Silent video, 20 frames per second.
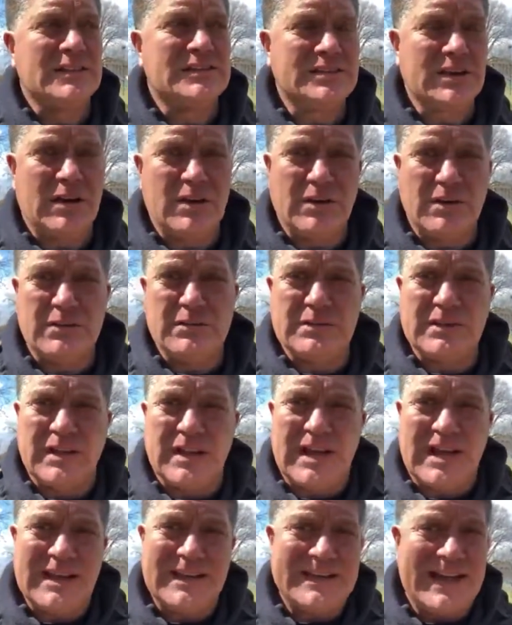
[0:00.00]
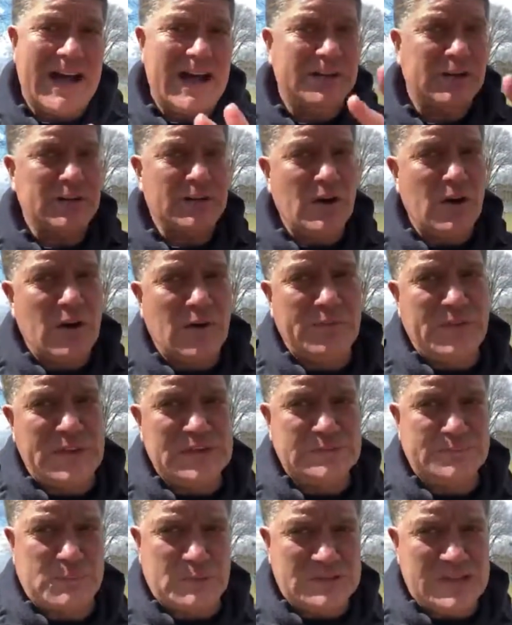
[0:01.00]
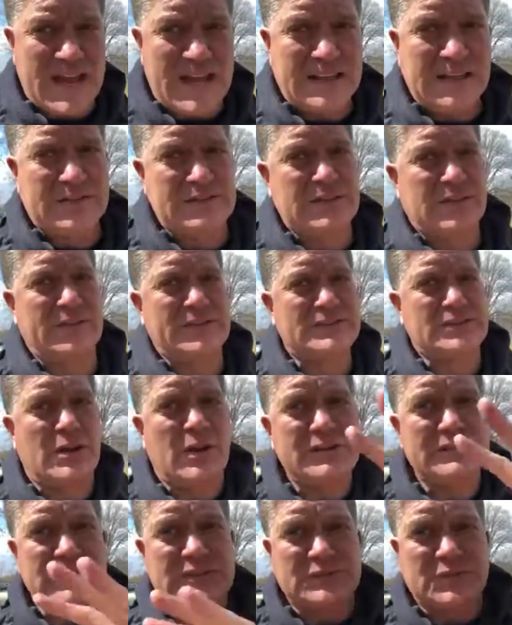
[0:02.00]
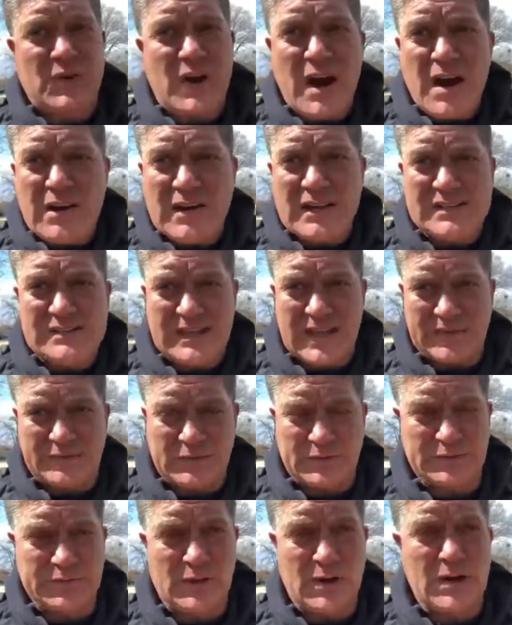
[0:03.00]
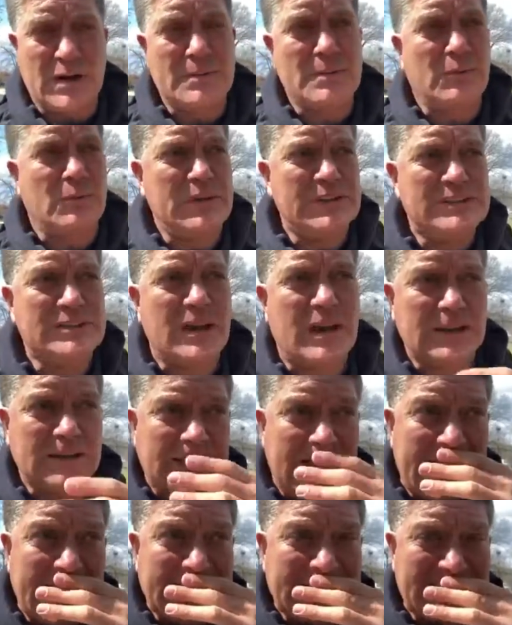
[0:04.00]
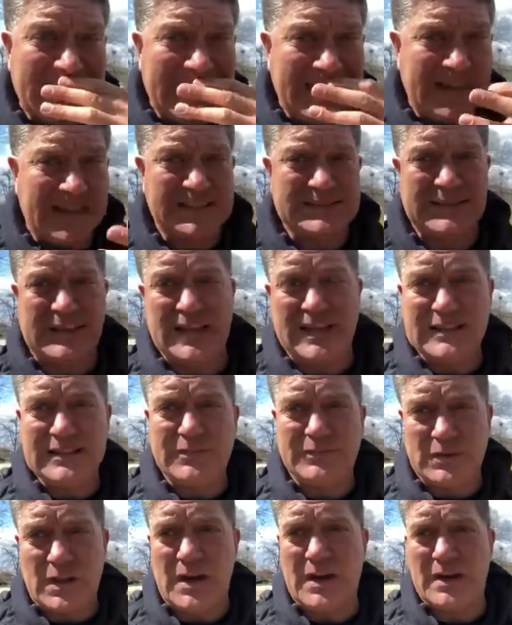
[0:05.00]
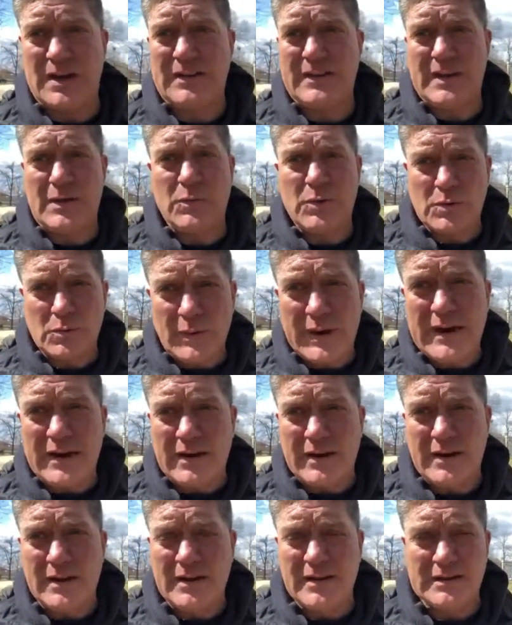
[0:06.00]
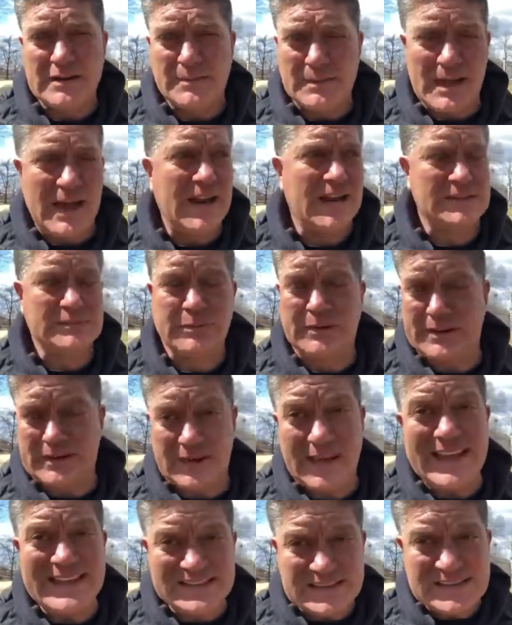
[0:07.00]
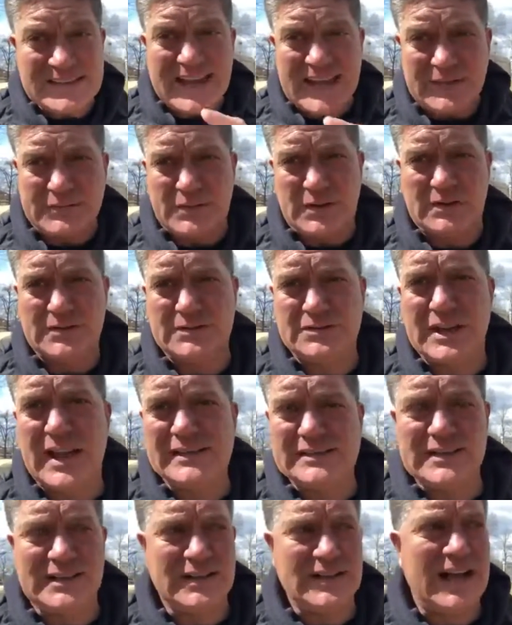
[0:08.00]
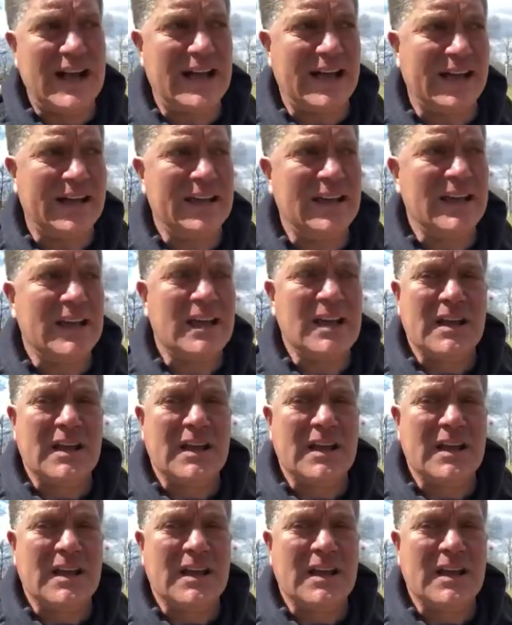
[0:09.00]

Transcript: So now I don't know if this protective service goes as far as Sanford, Florida, but we saw a lot of things in Florida that were weird, to be honest with you, in Sanford, Jason and I.